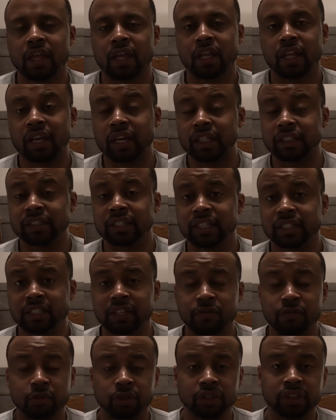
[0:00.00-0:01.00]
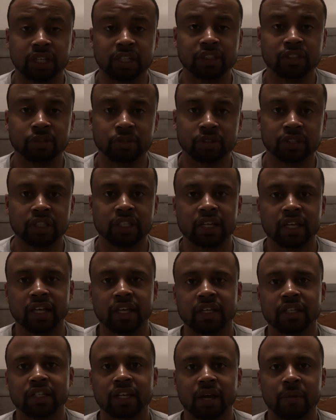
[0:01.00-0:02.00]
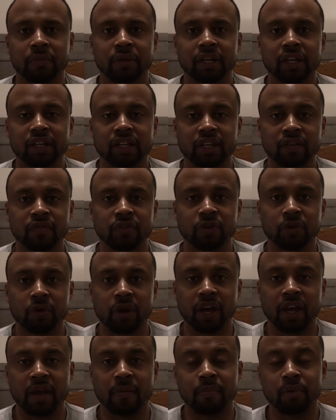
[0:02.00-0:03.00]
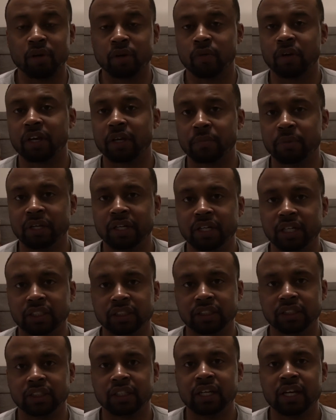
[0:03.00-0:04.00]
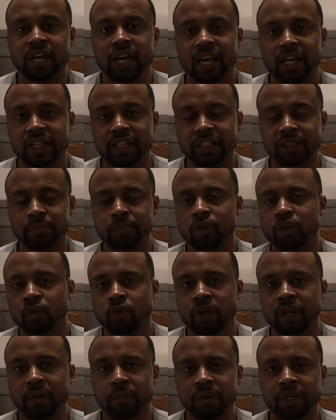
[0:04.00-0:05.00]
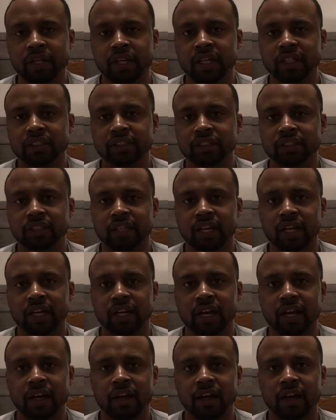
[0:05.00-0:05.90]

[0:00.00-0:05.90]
Like I said, if you stay tuned to the end, I'm gonna give you a book recommendation, and this book recommendation that